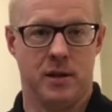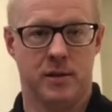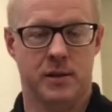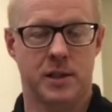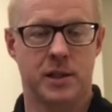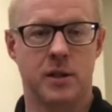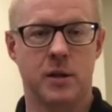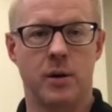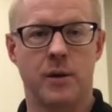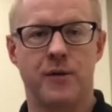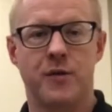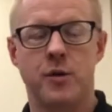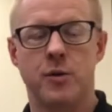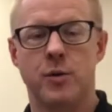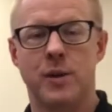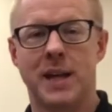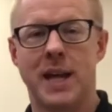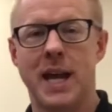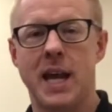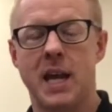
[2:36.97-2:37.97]
So if you
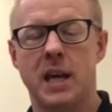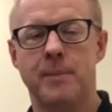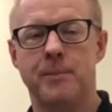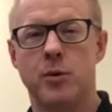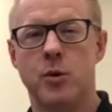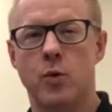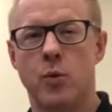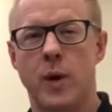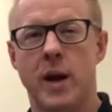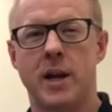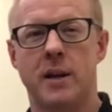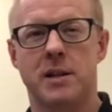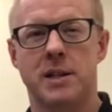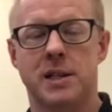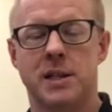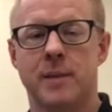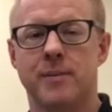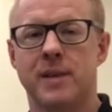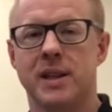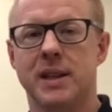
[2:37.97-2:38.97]
can't put weight on
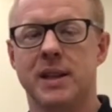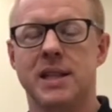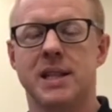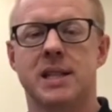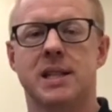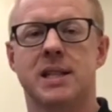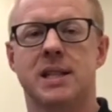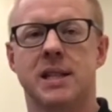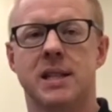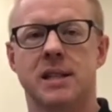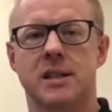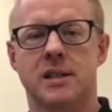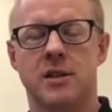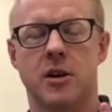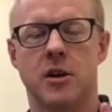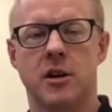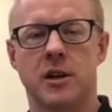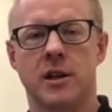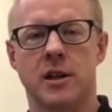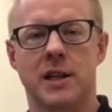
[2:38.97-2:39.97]
something, these things
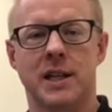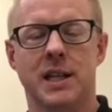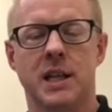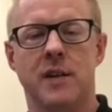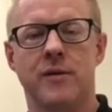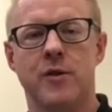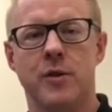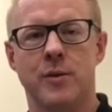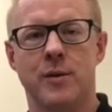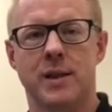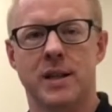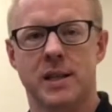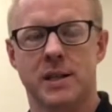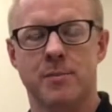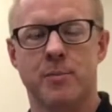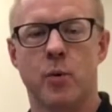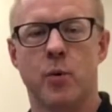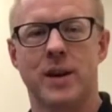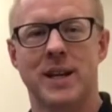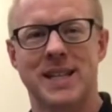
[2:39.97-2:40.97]
are going to give you this
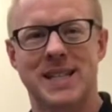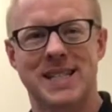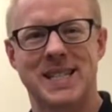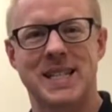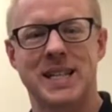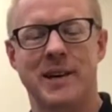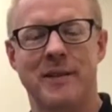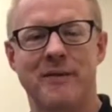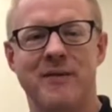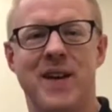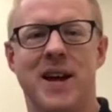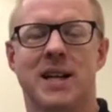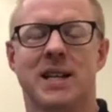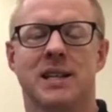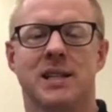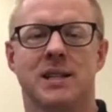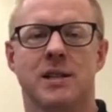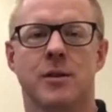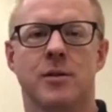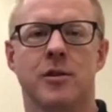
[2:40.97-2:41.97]
buoyancy effect.
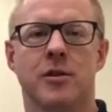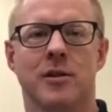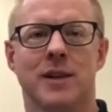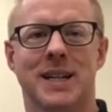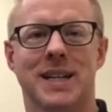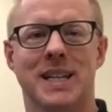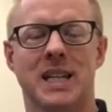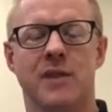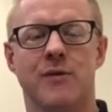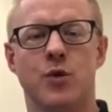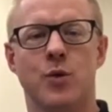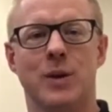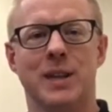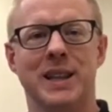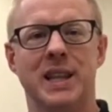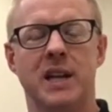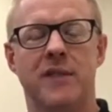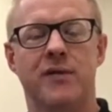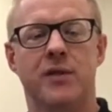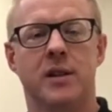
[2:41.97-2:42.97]
So they're going to give you a
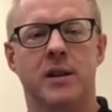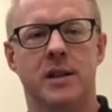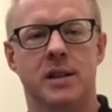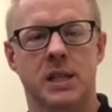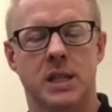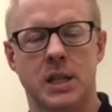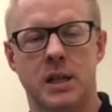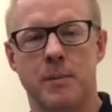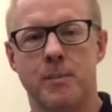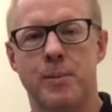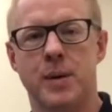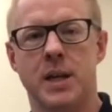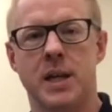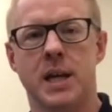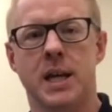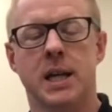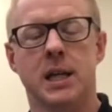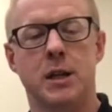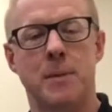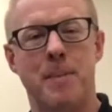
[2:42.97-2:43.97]
lift. It's going to be,
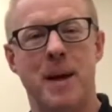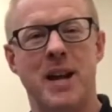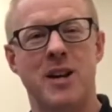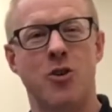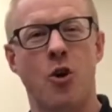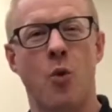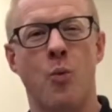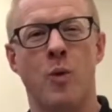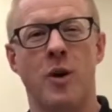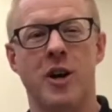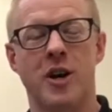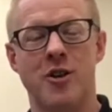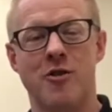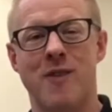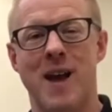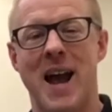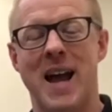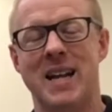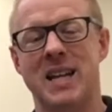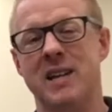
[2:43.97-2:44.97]
depending on where you're
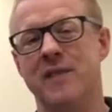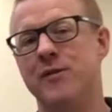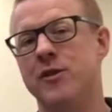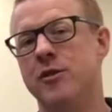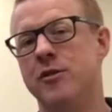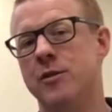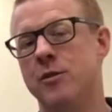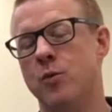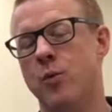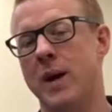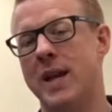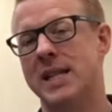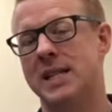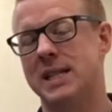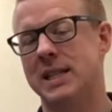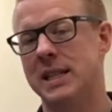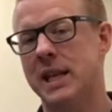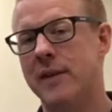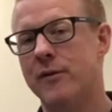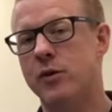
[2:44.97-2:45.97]
at, if you're waist
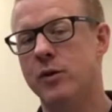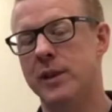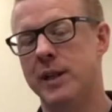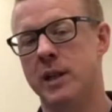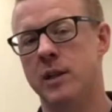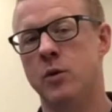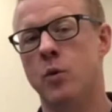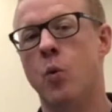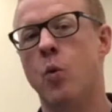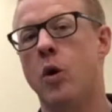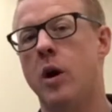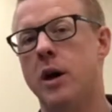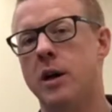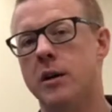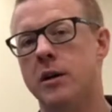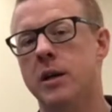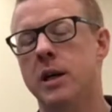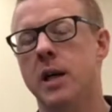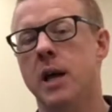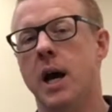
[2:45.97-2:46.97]
level in the
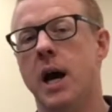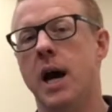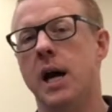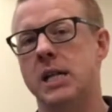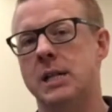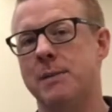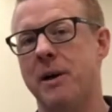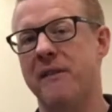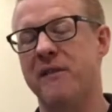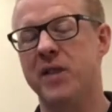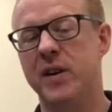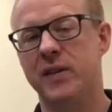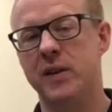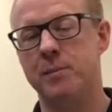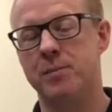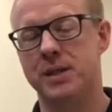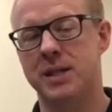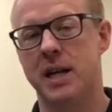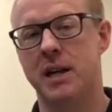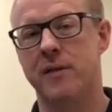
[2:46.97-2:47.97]
water, it's about
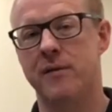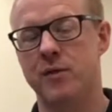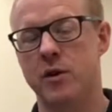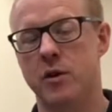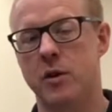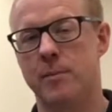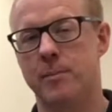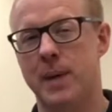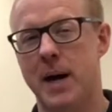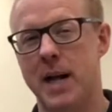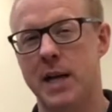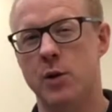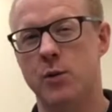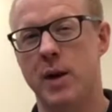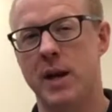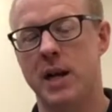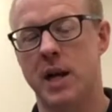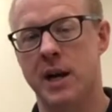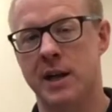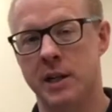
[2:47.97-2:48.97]
50% of your body
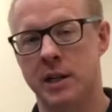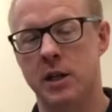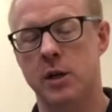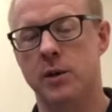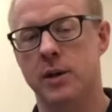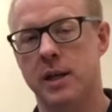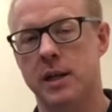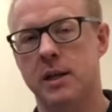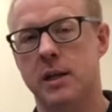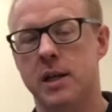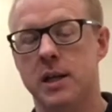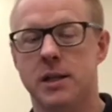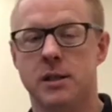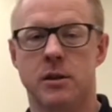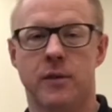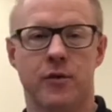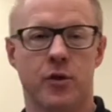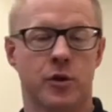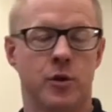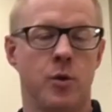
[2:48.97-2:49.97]
weight unloaded.
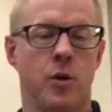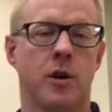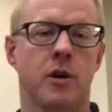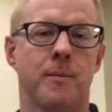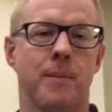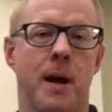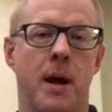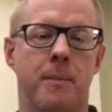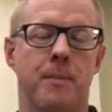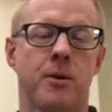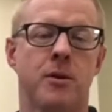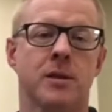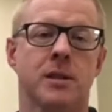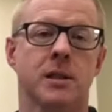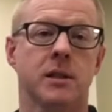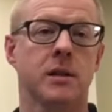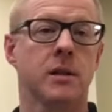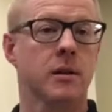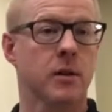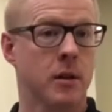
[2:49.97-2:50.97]
So if you're a 200-pound
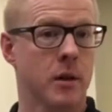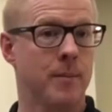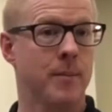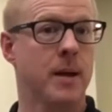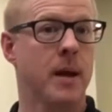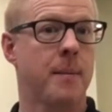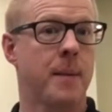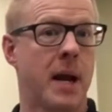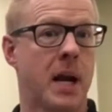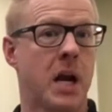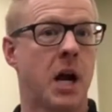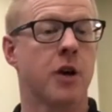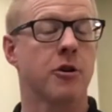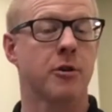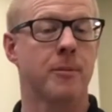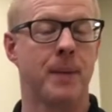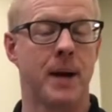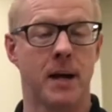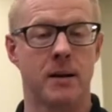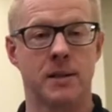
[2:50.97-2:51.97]
person, it's going to be about
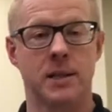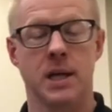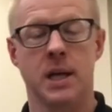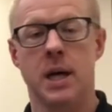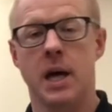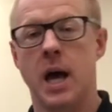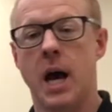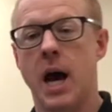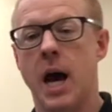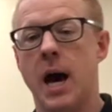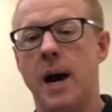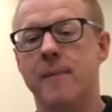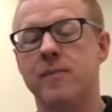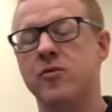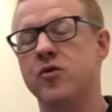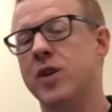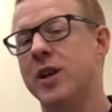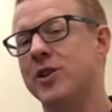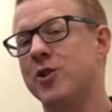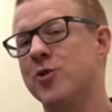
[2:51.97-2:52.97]
100 pounds.
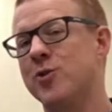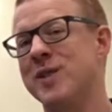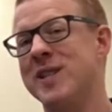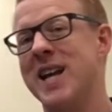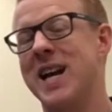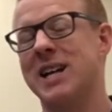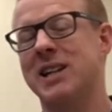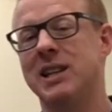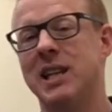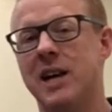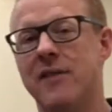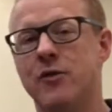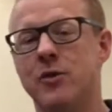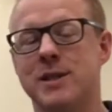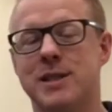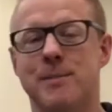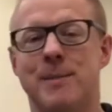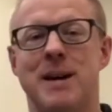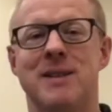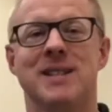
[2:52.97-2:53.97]
You get to neck level,
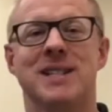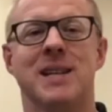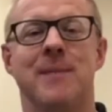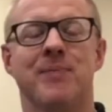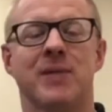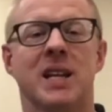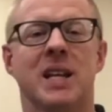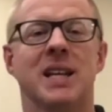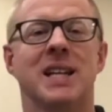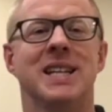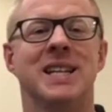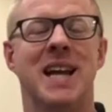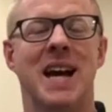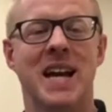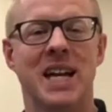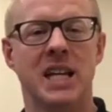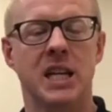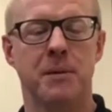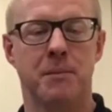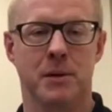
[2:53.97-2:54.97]
it's about
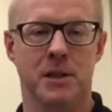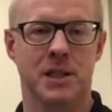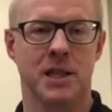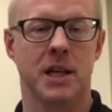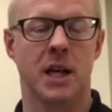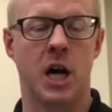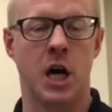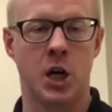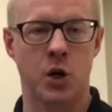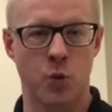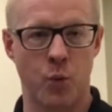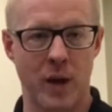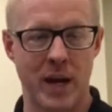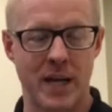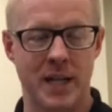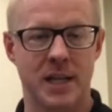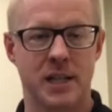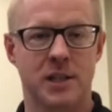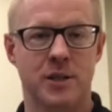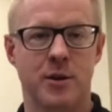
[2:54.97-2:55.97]
90%
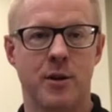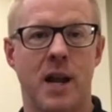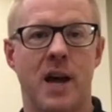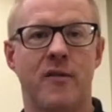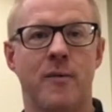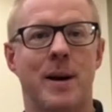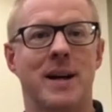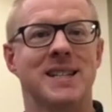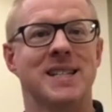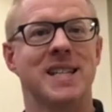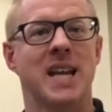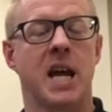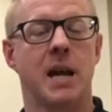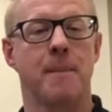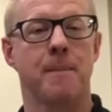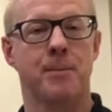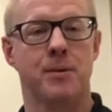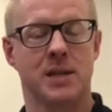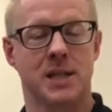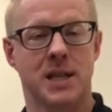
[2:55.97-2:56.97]
unweighted, so you'd have about
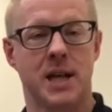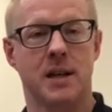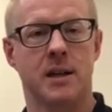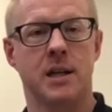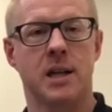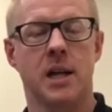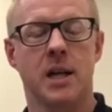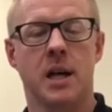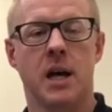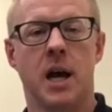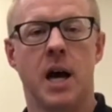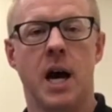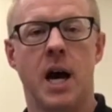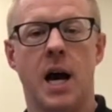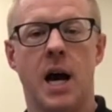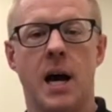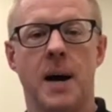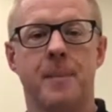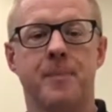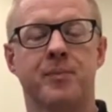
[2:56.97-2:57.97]
10%
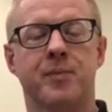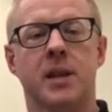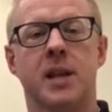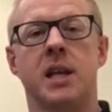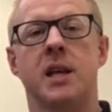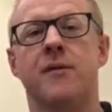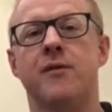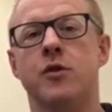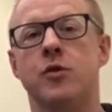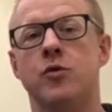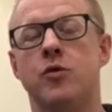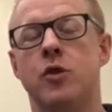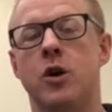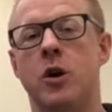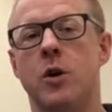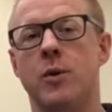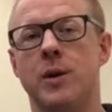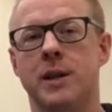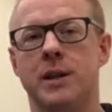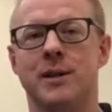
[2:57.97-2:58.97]
if you
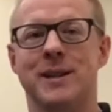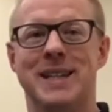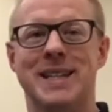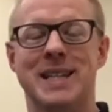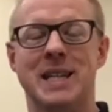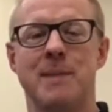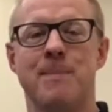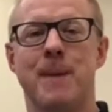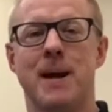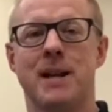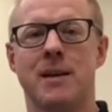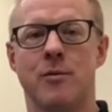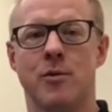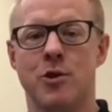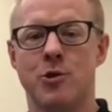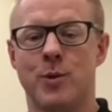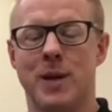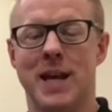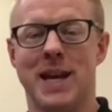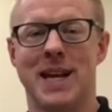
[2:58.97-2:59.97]
go into the deep end where
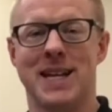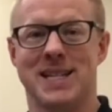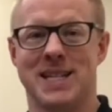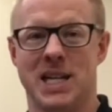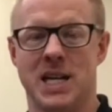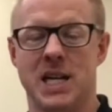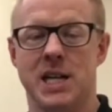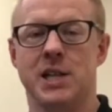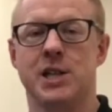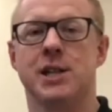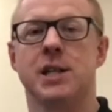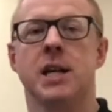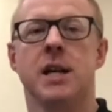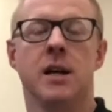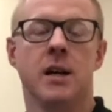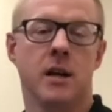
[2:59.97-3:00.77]
you cannot touch.